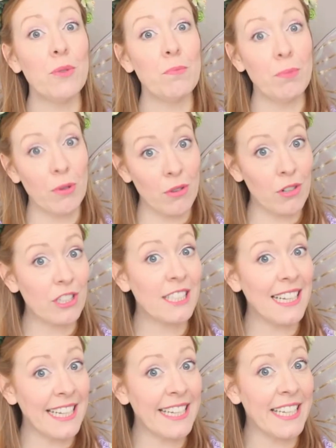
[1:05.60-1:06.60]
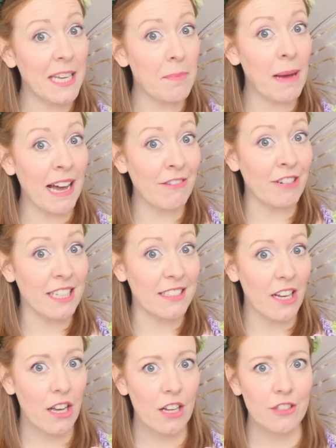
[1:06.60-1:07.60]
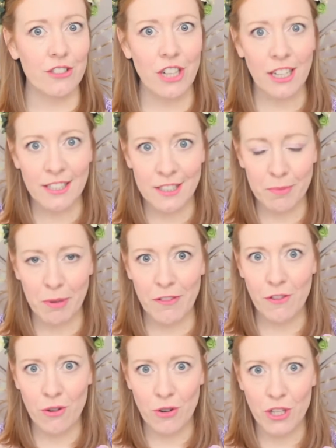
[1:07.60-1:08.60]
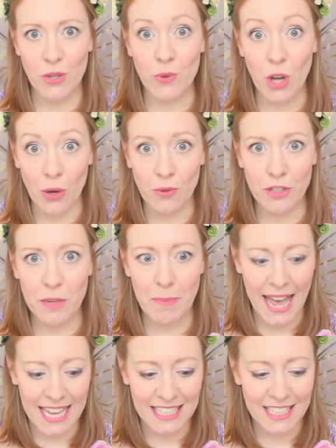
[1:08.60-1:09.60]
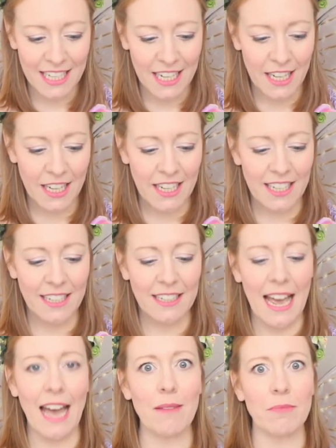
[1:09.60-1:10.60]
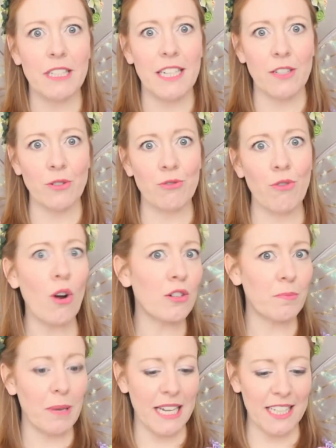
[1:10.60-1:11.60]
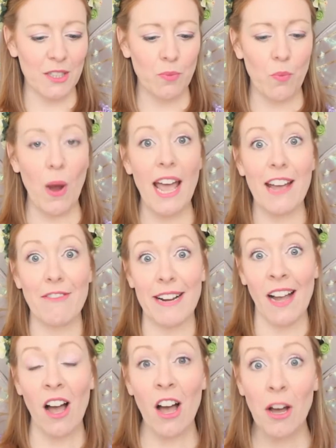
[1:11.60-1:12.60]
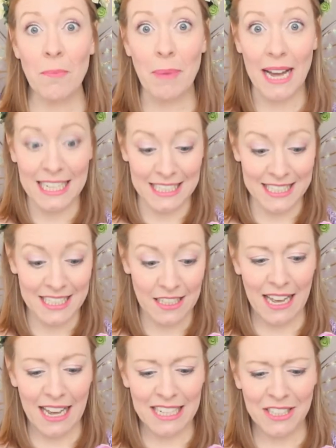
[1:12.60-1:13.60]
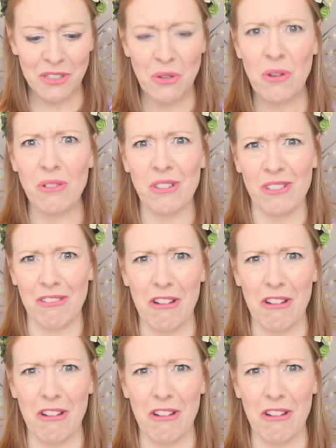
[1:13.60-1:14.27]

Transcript: you board the leaky parrot just before you go to bed, Captain Grotbeard's wearing armbands and a snorkel